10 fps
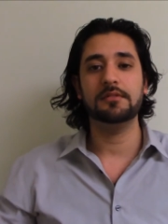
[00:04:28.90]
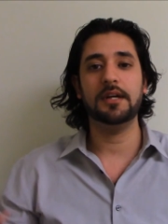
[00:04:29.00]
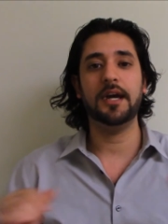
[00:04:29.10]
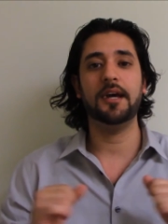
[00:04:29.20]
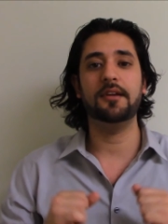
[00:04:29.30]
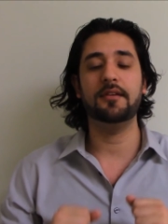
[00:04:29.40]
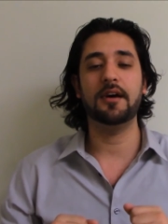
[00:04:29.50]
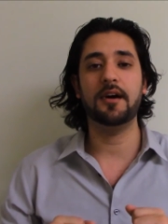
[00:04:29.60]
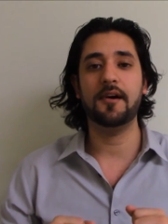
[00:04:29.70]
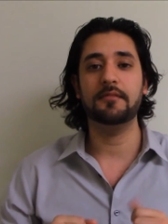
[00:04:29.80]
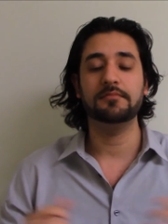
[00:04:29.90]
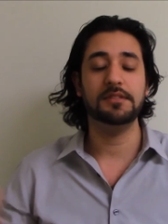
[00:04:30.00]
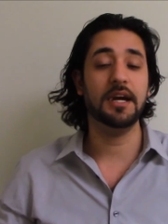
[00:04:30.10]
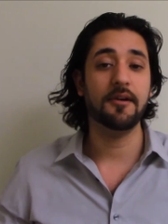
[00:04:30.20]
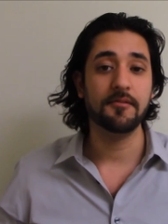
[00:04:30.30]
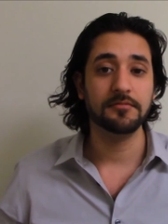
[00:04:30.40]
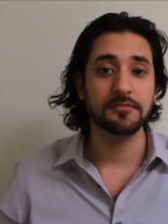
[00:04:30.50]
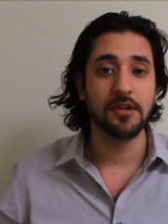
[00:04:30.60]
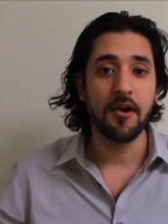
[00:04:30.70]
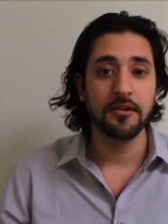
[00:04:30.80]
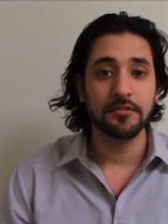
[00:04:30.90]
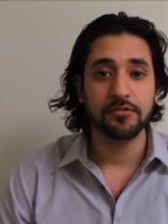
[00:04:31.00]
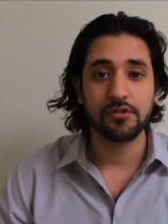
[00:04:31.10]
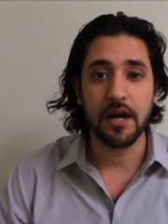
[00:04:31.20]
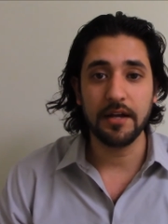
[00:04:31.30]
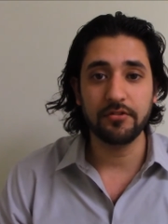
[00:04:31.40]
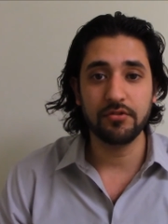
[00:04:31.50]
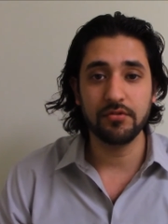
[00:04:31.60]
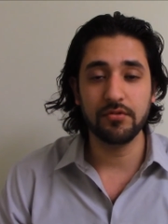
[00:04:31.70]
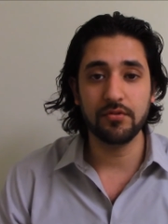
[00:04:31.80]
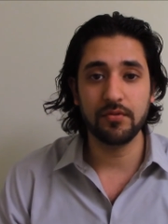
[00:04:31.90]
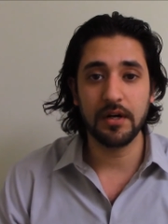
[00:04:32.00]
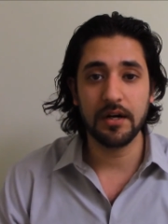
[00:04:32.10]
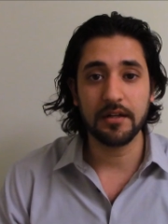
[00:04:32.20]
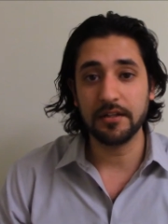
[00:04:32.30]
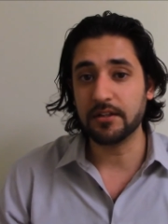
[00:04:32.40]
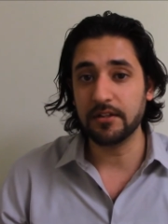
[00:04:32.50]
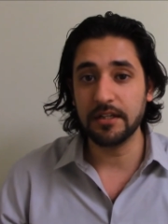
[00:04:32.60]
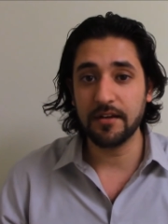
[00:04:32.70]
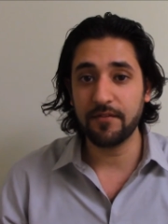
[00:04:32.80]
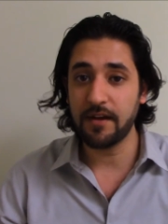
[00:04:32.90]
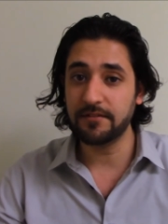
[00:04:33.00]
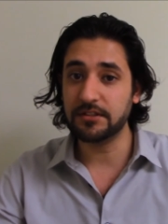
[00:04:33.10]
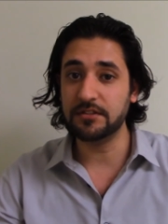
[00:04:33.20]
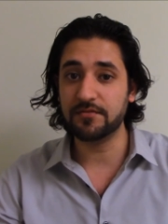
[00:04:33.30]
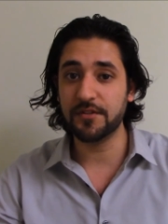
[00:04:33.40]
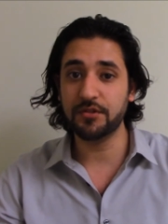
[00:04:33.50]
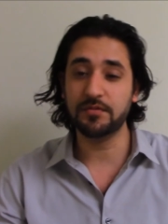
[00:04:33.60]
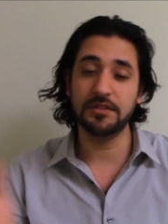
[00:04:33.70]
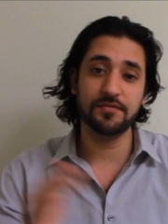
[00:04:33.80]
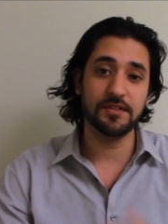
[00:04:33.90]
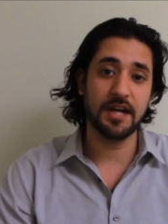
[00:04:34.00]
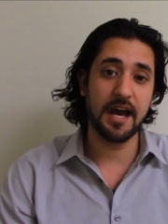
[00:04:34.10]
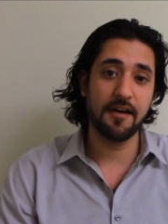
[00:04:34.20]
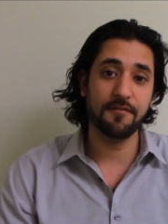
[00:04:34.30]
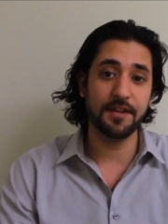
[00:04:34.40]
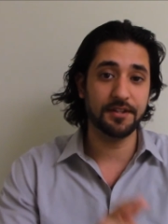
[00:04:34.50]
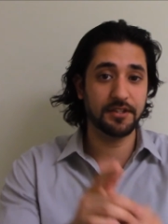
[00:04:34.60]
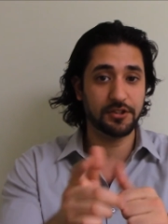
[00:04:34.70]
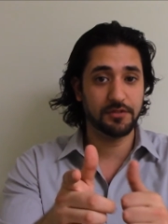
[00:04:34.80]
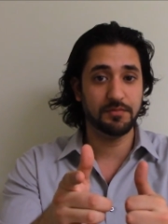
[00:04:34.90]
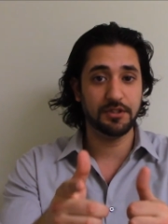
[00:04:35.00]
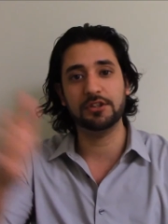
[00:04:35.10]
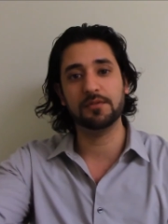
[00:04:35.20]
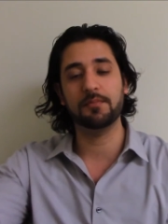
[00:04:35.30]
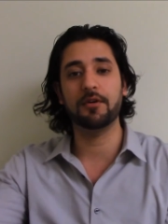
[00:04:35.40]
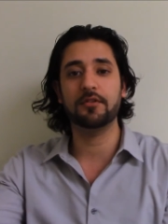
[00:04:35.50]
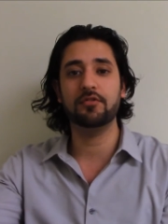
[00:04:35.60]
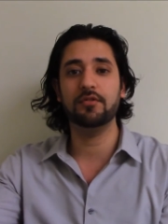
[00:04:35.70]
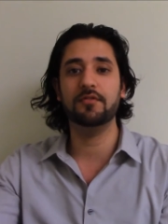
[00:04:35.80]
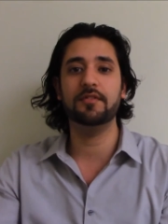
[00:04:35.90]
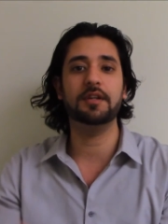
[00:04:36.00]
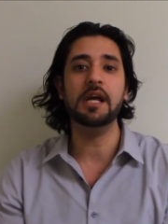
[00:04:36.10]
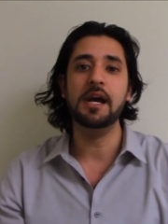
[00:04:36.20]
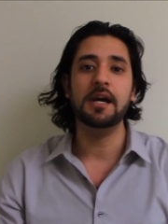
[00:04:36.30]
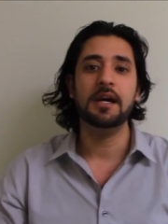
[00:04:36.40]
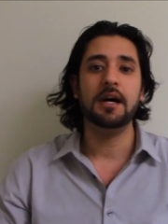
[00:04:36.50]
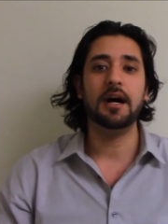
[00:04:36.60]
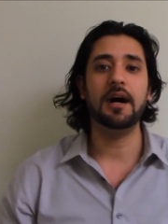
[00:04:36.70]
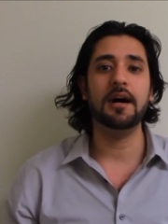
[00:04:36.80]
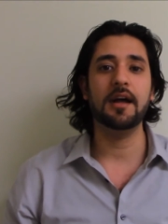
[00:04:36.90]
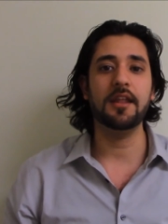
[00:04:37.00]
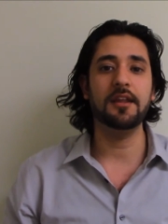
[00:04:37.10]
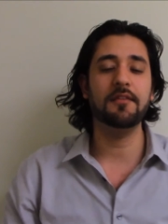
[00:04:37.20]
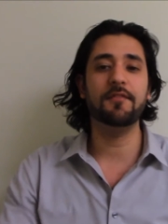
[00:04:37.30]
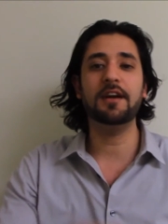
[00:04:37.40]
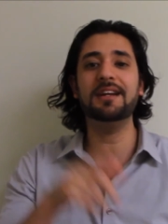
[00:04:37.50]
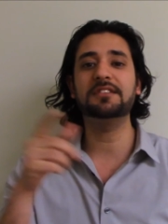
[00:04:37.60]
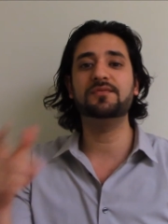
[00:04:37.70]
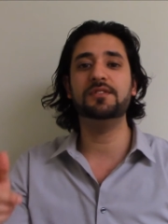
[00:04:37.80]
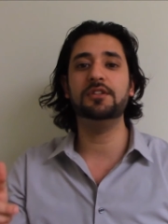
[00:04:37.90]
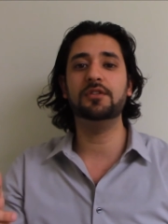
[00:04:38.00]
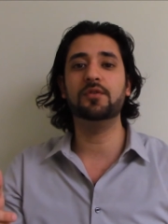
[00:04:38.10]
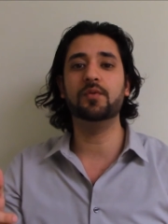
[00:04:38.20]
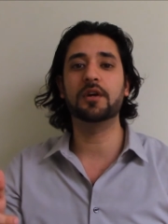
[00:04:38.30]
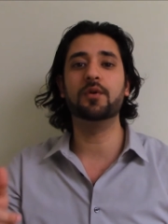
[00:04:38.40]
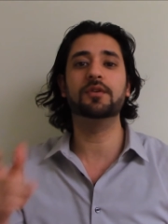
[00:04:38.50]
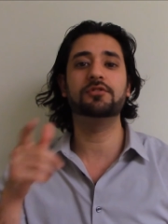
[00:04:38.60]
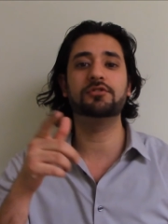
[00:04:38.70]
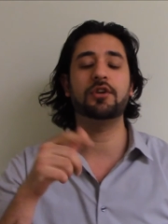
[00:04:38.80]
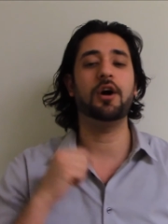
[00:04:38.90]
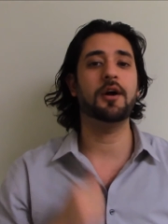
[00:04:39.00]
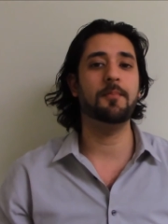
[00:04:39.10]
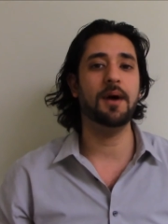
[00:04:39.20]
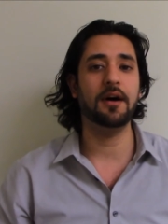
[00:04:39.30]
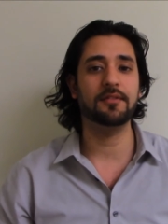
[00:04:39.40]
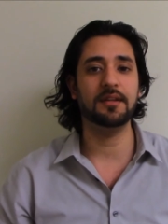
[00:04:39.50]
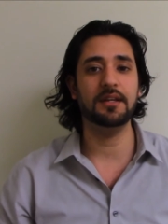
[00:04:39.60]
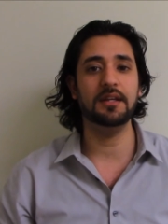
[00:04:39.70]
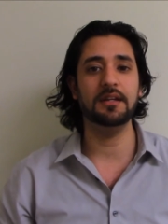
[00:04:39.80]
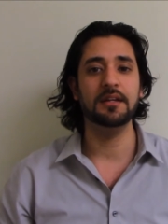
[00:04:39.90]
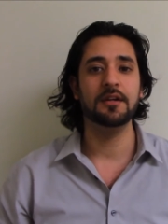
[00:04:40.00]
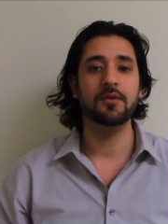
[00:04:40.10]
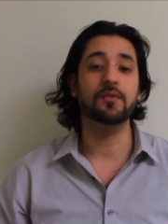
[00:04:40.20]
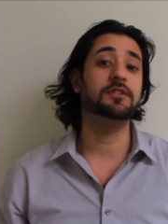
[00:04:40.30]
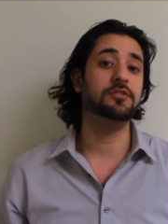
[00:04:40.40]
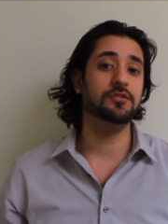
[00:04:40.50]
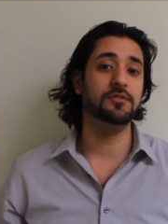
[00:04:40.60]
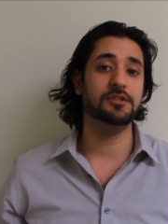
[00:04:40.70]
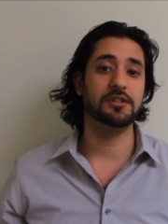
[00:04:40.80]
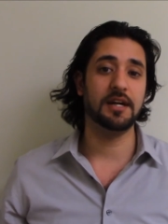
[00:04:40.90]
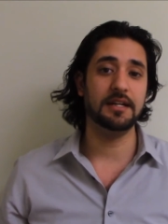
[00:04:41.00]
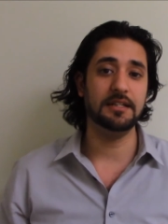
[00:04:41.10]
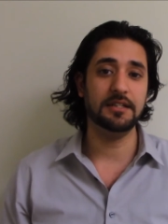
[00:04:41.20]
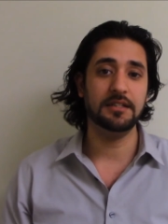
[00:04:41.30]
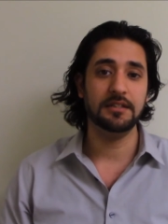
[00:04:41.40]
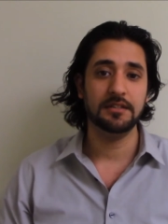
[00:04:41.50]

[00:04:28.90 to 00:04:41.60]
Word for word: And uh, yeah, try to uh, click the link if you haven't seen the first one. If you have, then this should be just a part two of it. Uh, and then the very next video, we're going to talk about the what to do in your 90